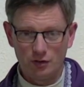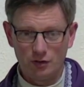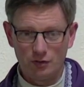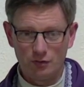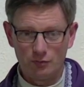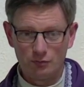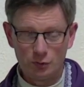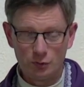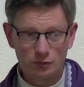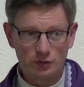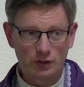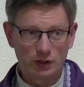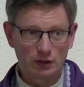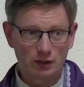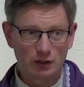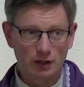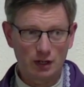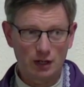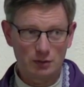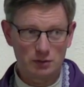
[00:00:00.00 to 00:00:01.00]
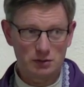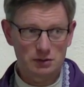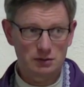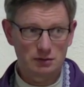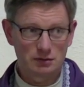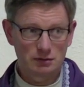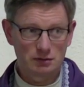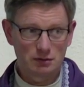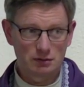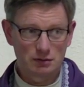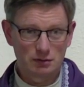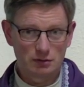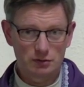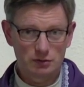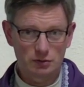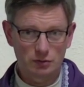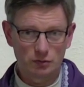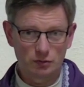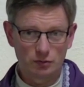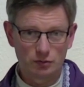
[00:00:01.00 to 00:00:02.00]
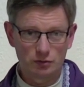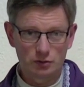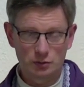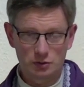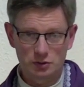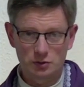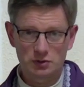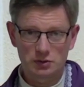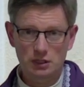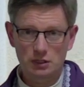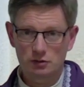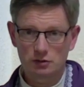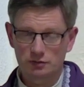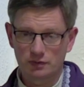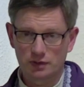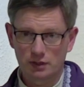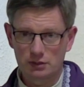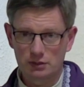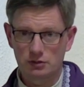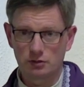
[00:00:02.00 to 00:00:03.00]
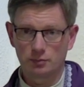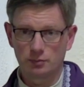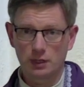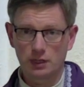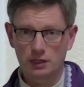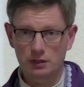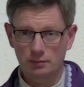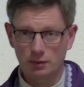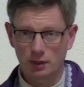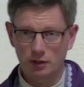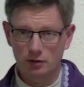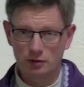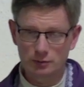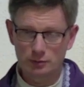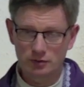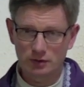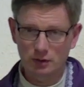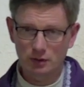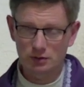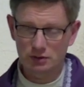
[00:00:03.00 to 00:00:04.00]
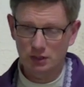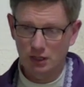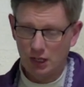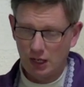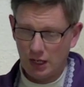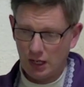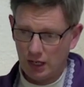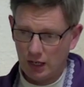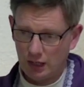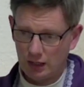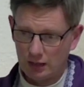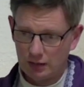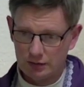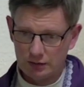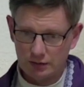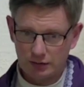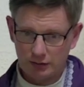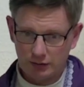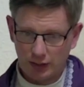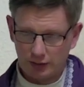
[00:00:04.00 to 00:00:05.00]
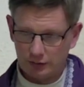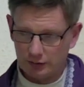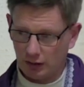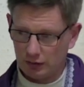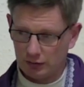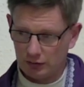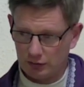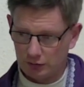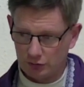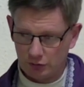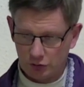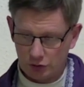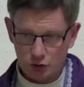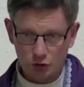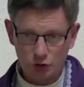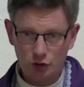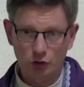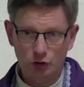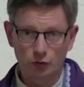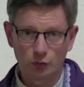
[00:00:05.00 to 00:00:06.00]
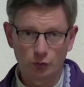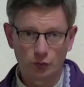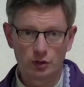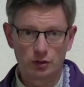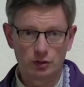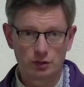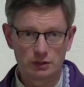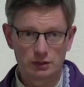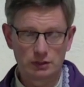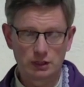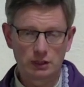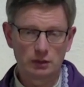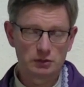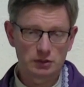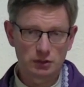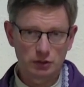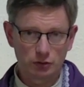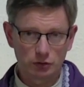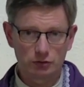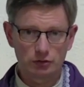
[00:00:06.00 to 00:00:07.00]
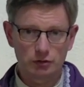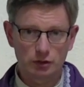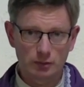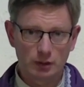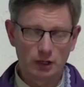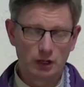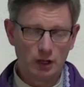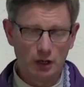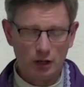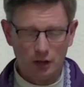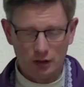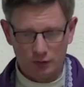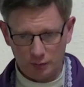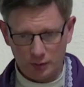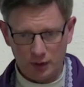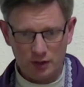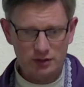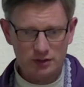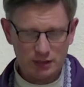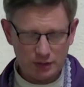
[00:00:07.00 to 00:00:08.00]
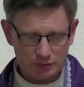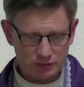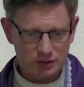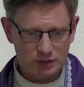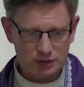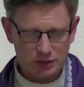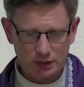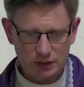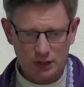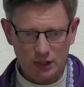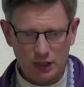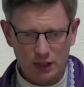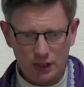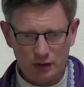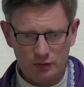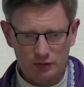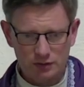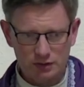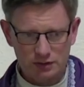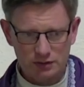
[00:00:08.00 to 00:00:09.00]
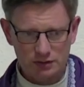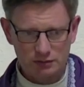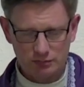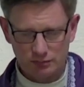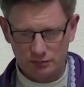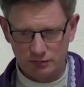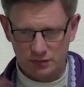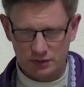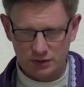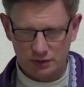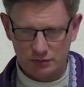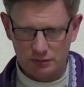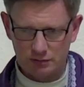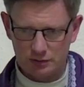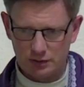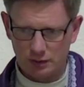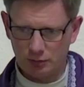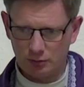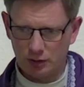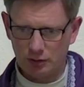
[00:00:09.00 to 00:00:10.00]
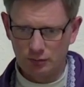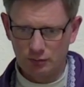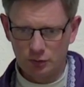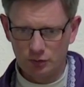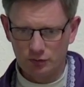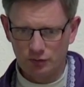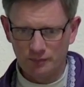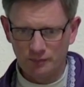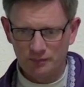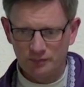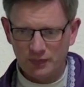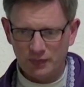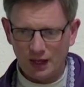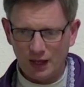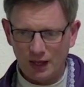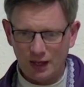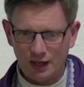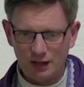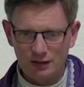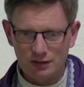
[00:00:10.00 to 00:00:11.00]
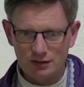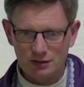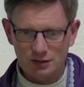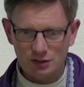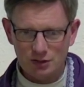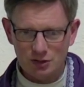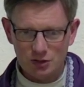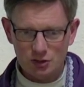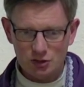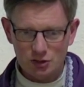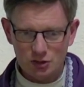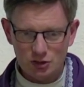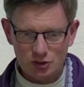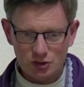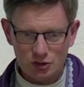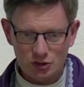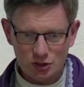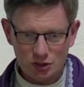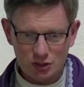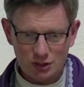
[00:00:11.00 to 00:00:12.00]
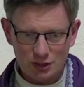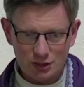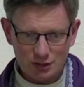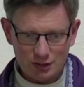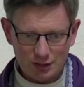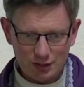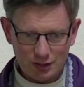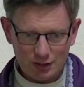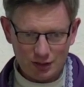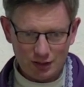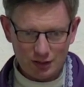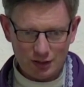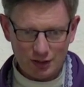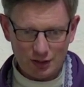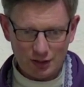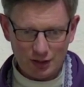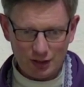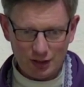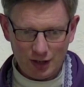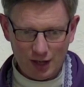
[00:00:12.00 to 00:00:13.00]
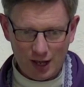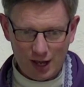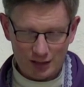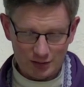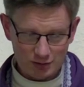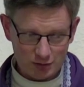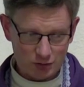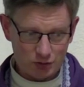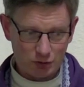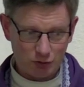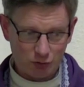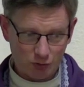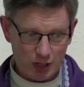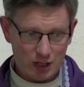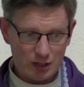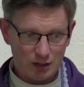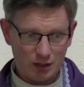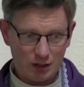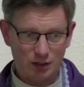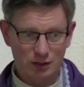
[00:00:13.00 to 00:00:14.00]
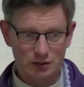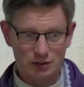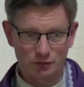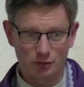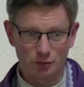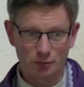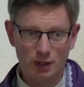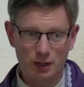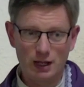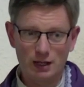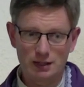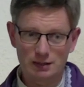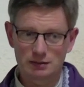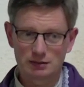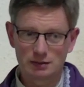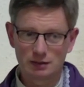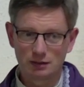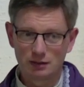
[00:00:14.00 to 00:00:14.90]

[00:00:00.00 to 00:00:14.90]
moving house. So when she was eight years of age, her parents moved house, and that, that shook her world. Then there was another trauma of her parents having to, having to separate and move. And she has such a great knowledge of her past